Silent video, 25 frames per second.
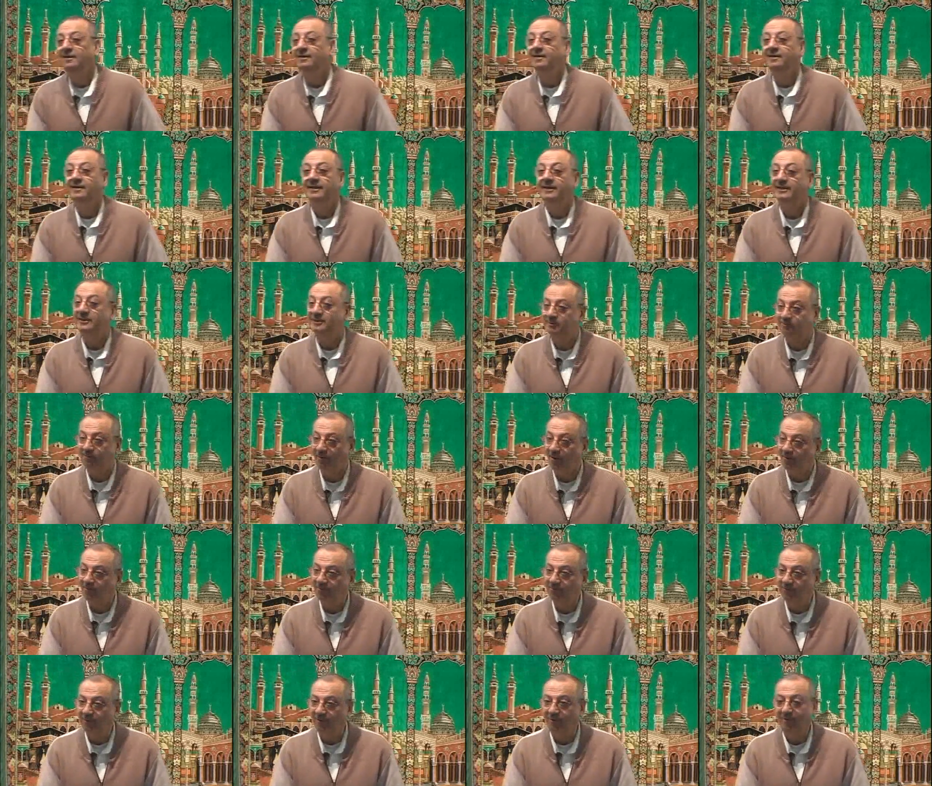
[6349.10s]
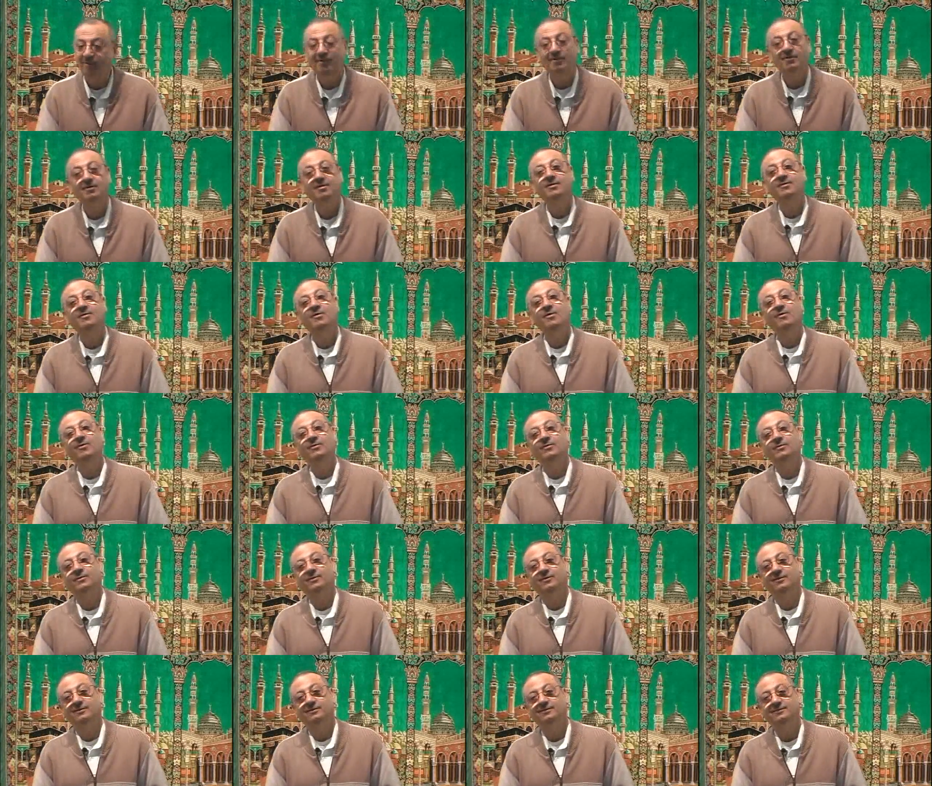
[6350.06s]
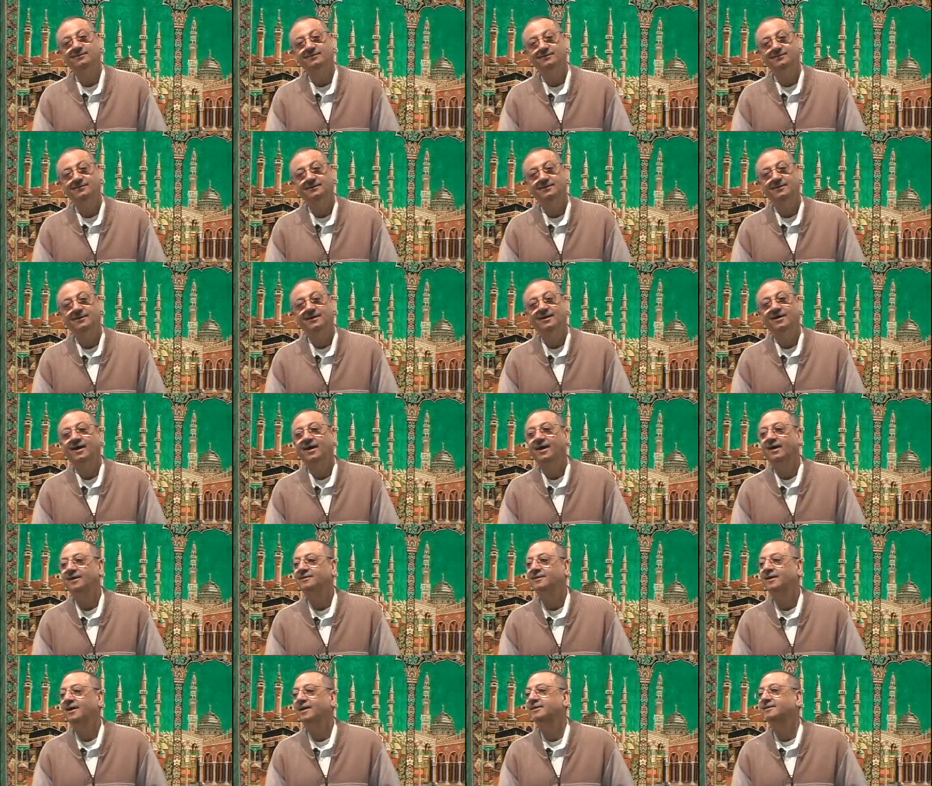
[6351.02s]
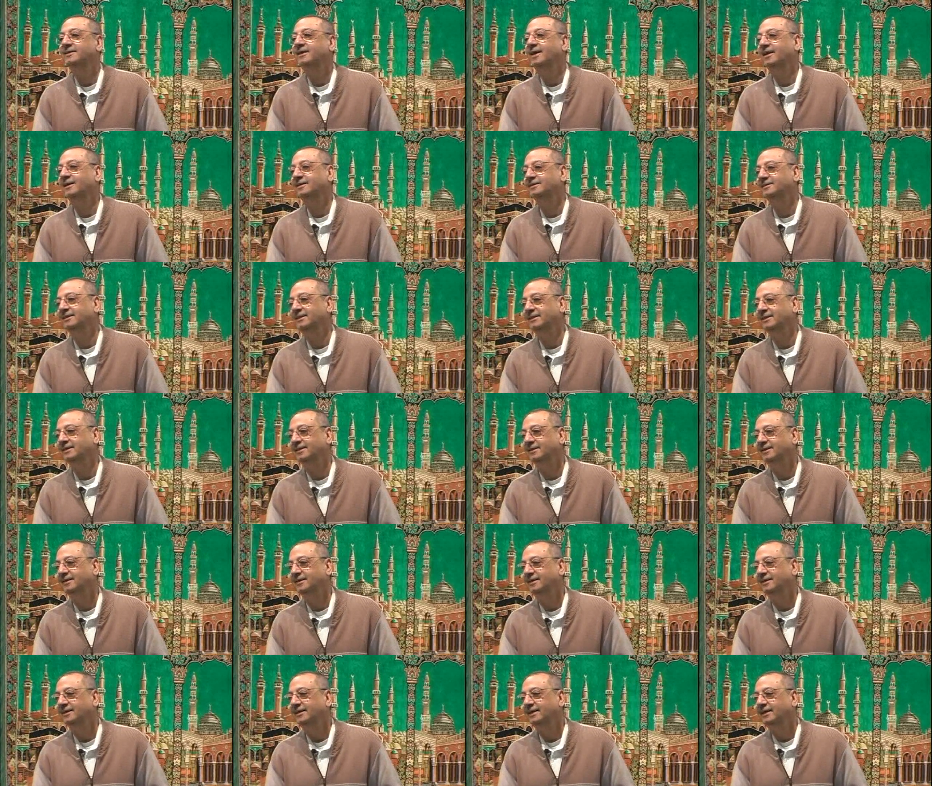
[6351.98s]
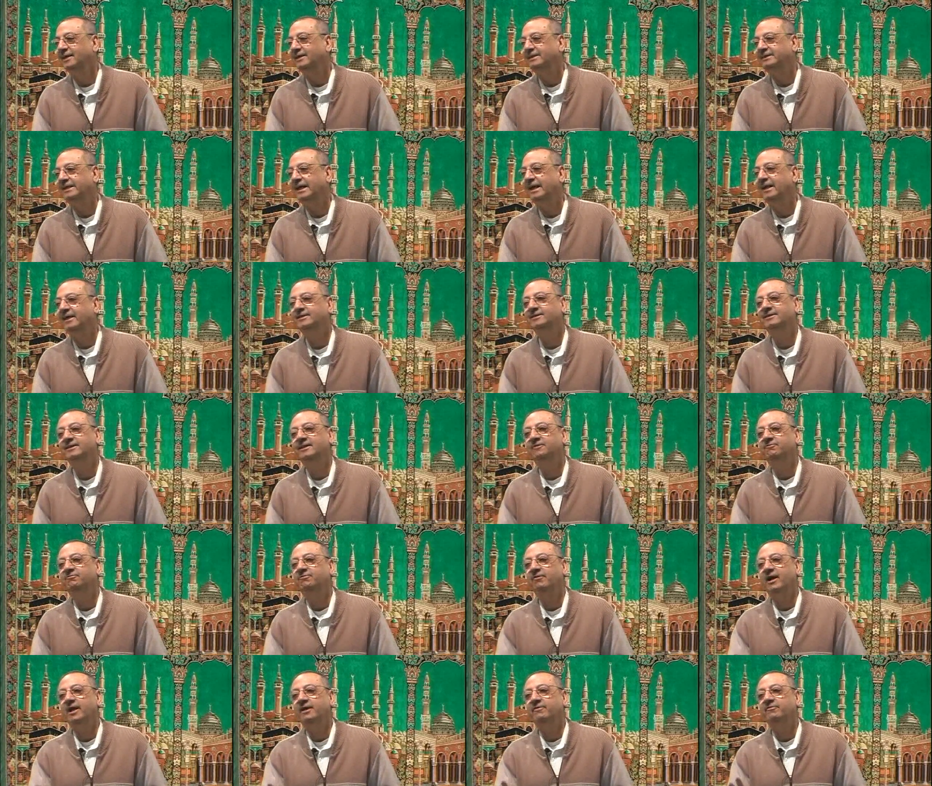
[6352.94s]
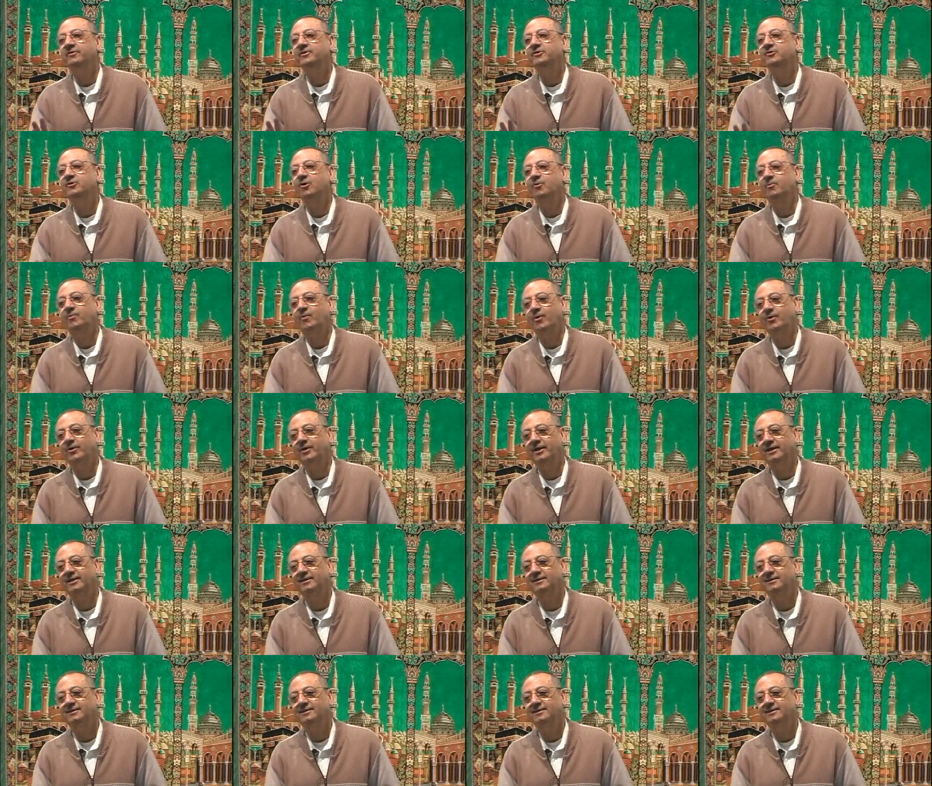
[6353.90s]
Is form 4? No. Hada yahdi. Yahdi, 5 in your pocket.